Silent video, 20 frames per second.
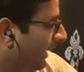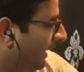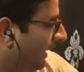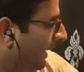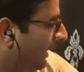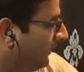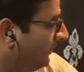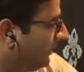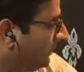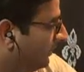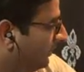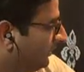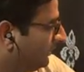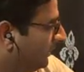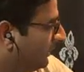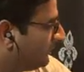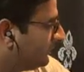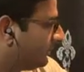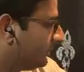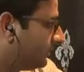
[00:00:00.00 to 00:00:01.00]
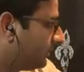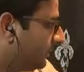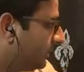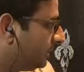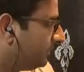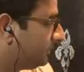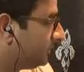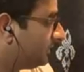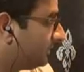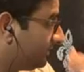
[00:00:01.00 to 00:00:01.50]
And
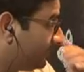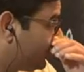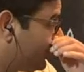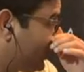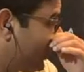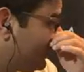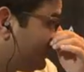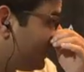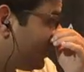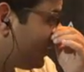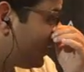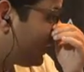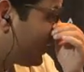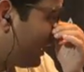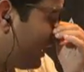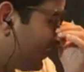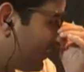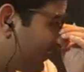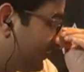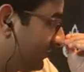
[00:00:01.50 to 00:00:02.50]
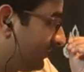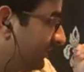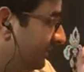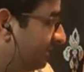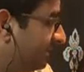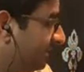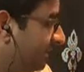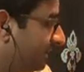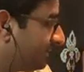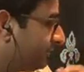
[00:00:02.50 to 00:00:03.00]
the chapter starts here
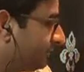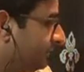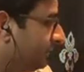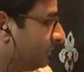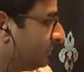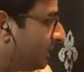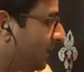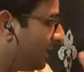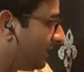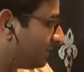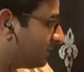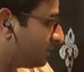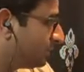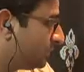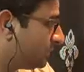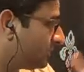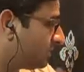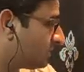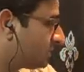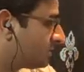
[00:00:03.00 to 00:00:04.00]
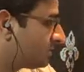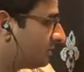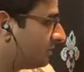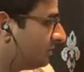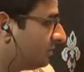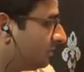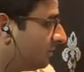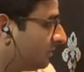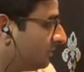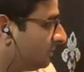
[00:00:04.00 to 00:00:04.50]
in the Netherfield Parks, which is
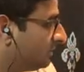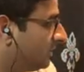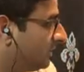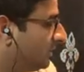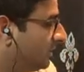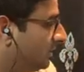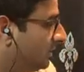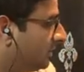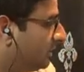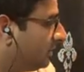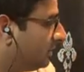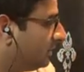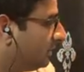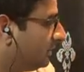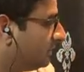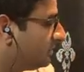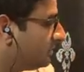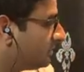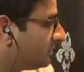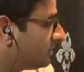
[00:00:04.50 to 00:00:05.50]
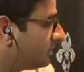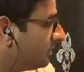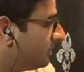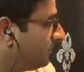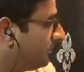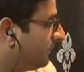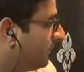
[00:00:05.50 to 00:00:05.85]
it is